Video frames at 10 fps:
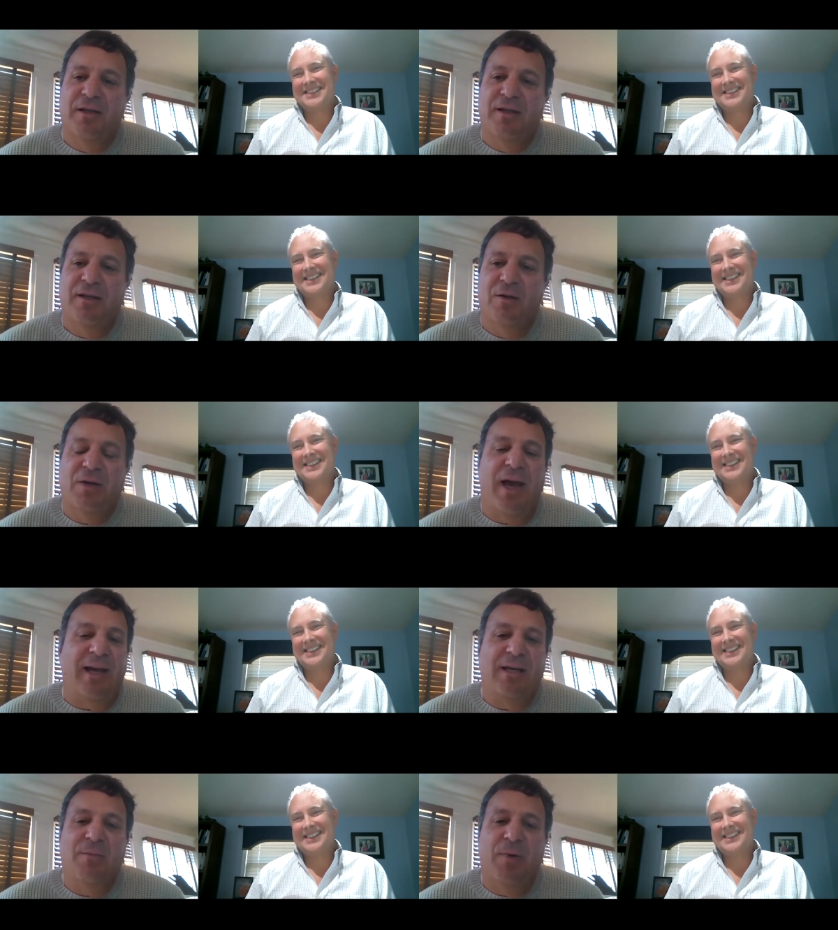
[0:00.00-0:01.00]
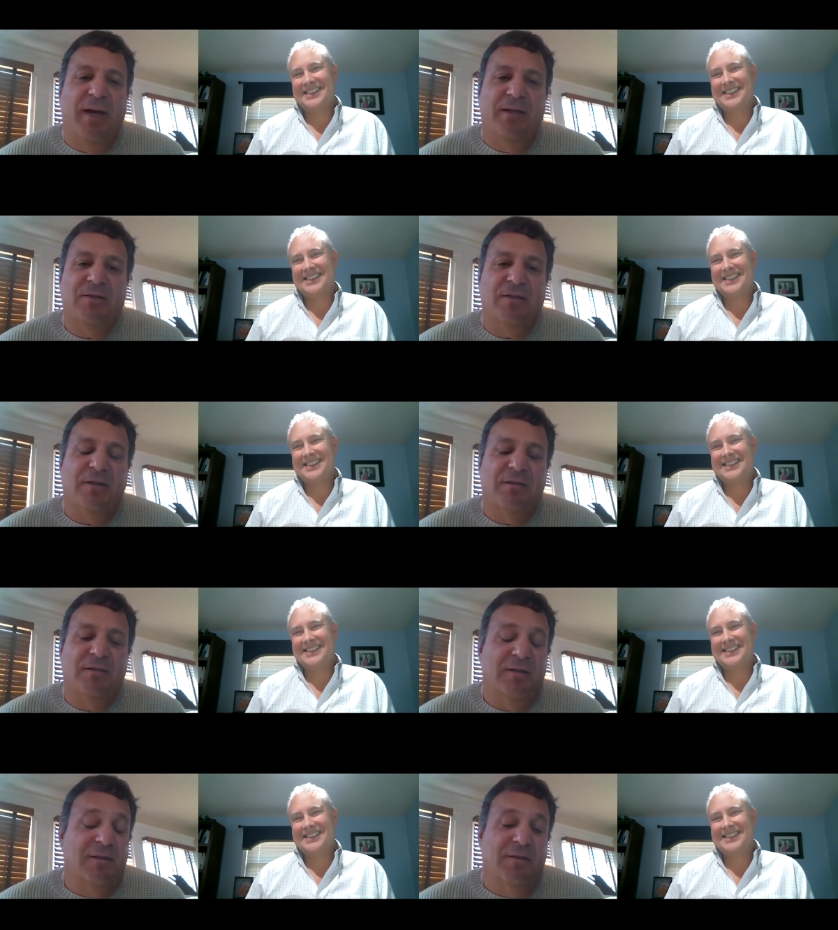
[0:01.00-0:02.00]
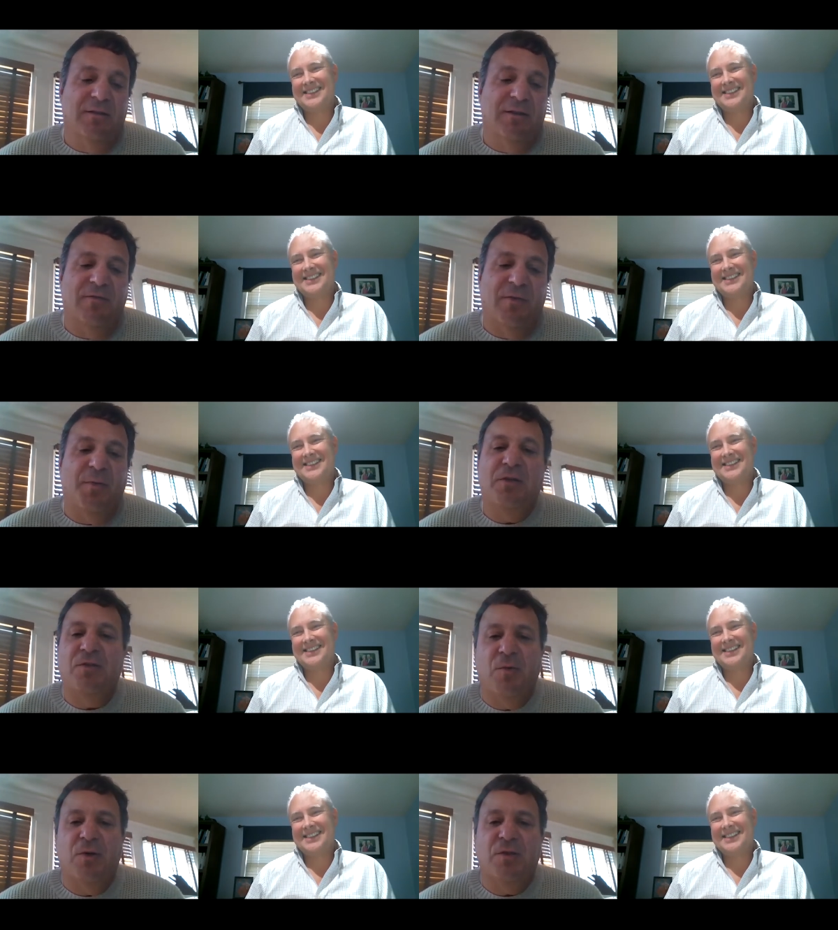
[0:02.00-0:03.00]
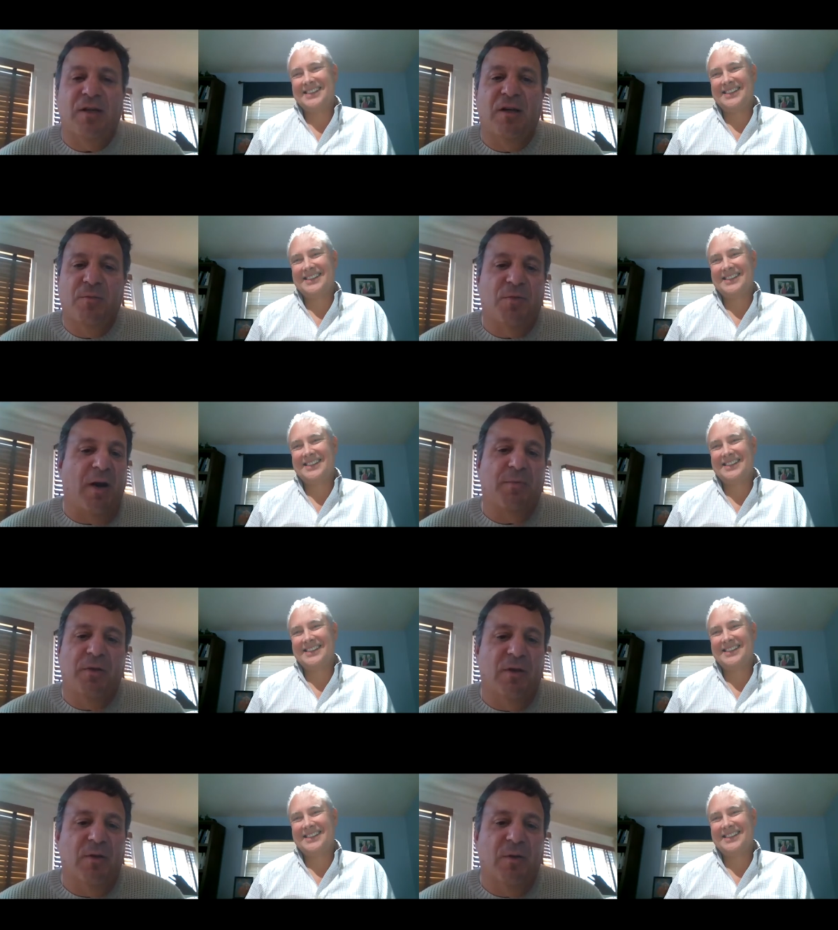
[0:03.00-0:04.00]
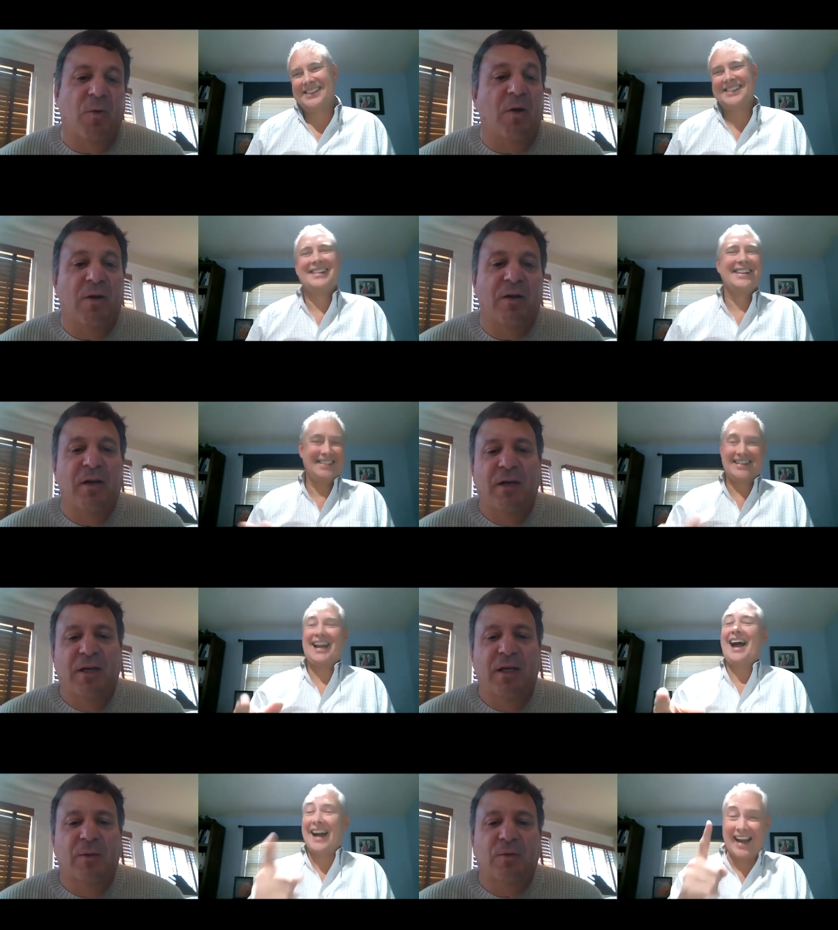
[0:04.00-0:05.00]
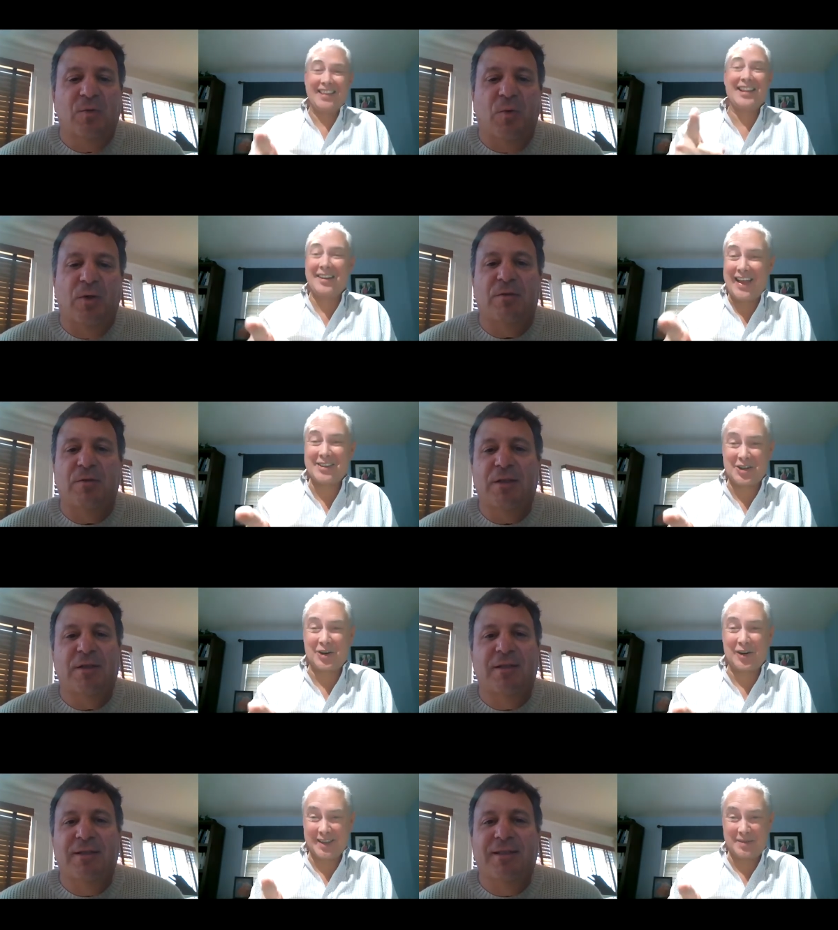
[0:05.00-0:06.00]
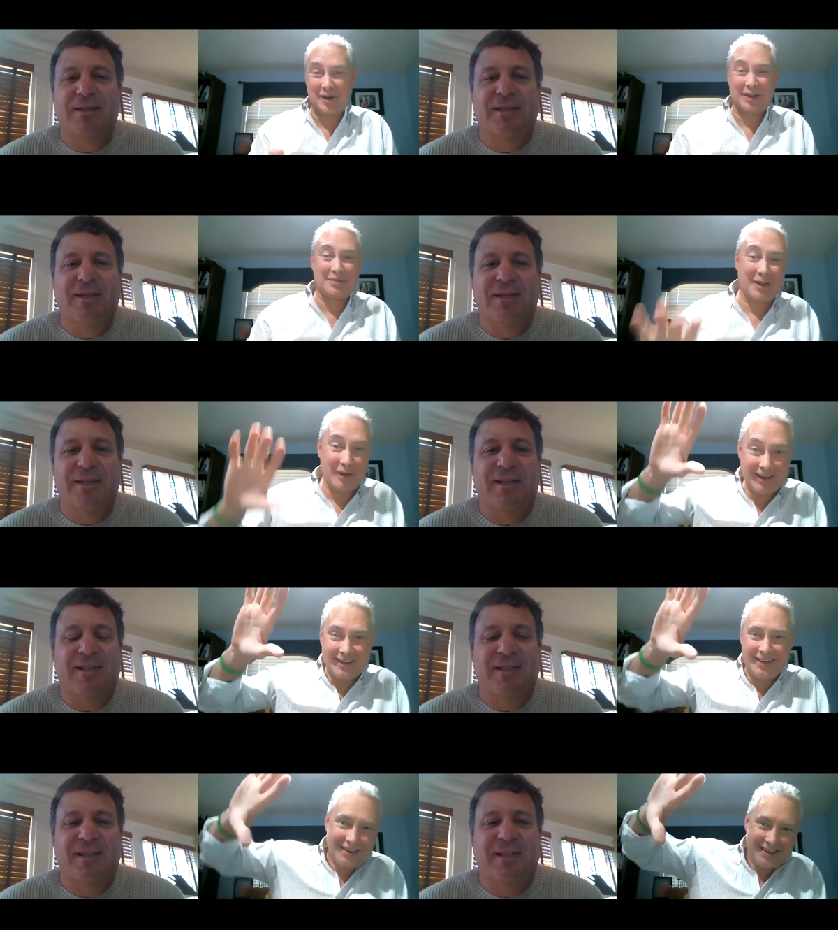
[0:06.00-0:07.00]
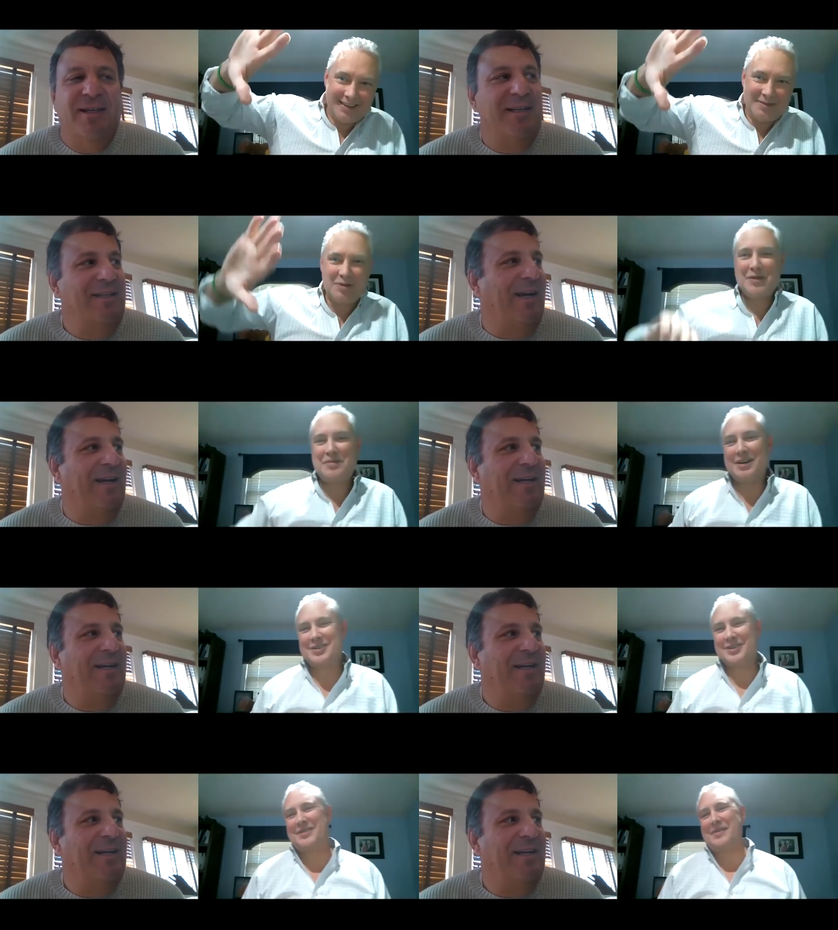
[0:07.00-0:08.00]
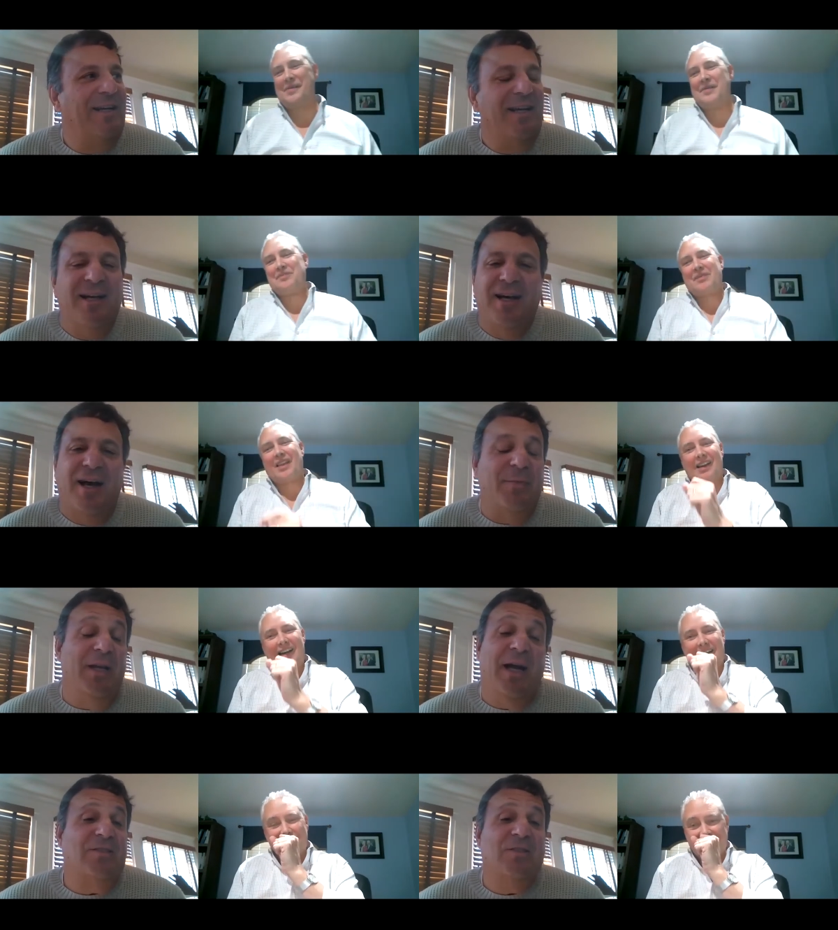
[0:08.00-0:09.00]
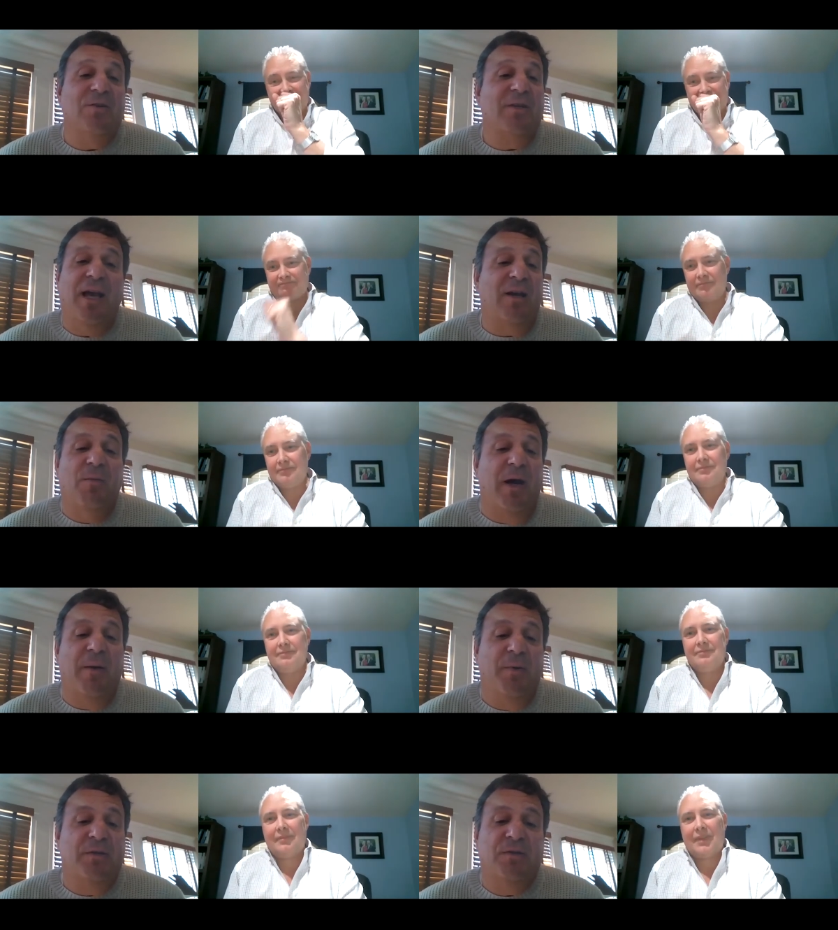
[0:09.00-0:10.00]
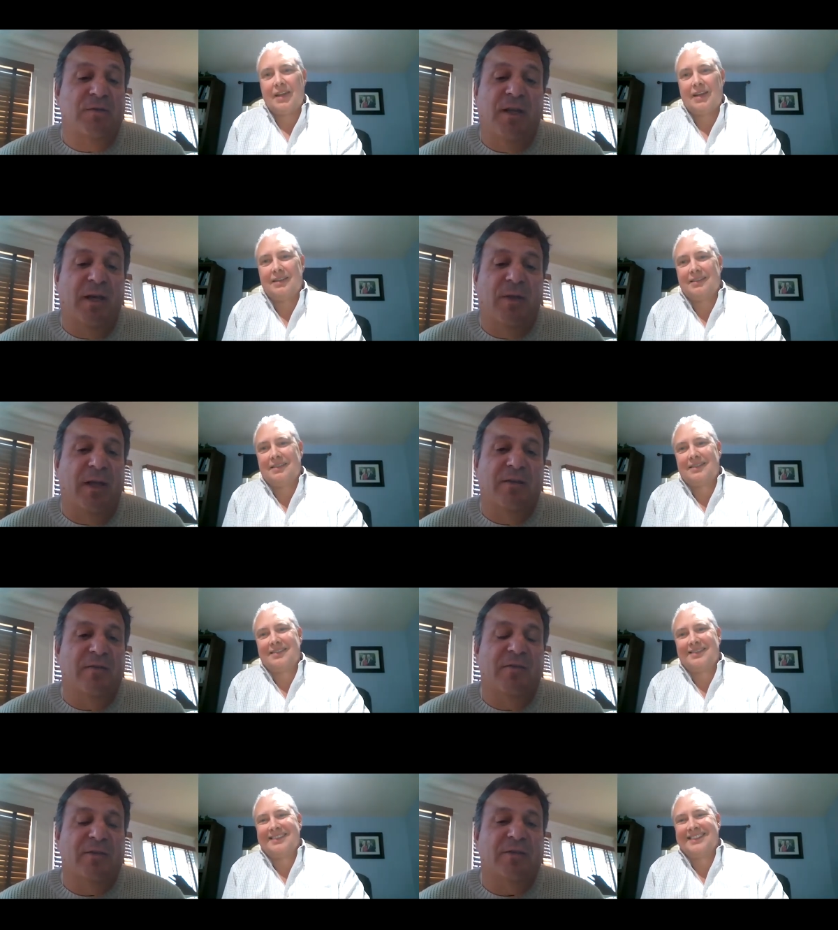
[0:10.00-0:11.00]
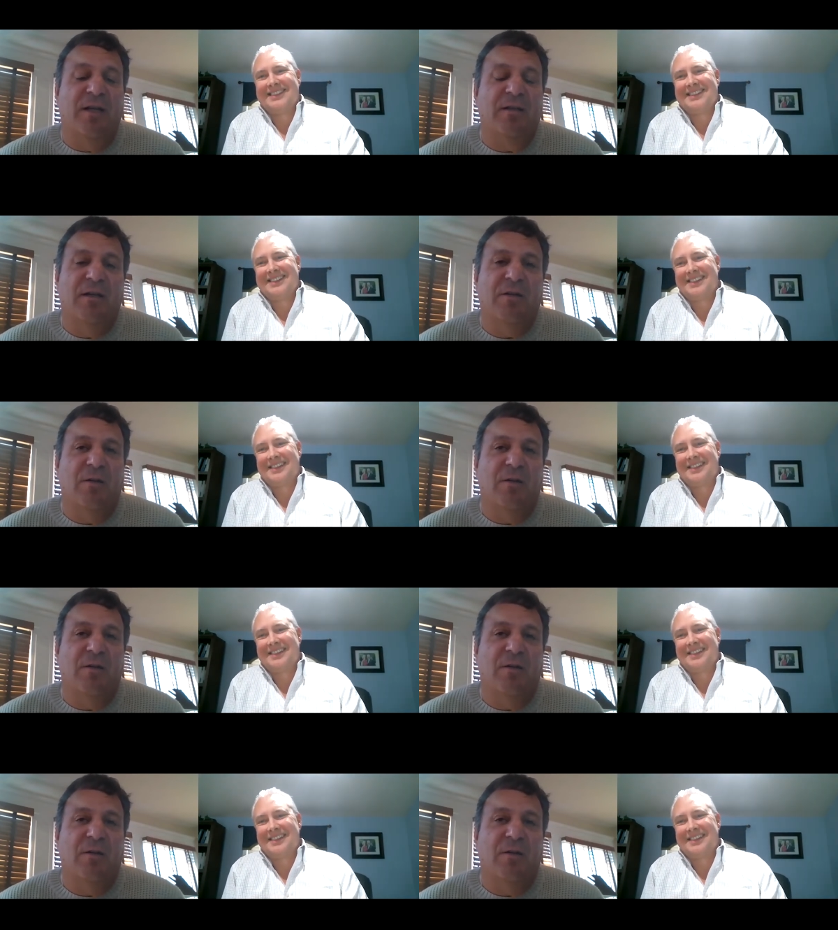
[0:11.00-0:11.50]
Speaker 1: you know, khaki pants, and you know, and if the picture wasn't hung properly on the wall, he was. I love running. that
Speaker 2: story in the book, by the way.
Speaker 1: Yeah, I mean, I still can't go buy a picture today without if it's not hung on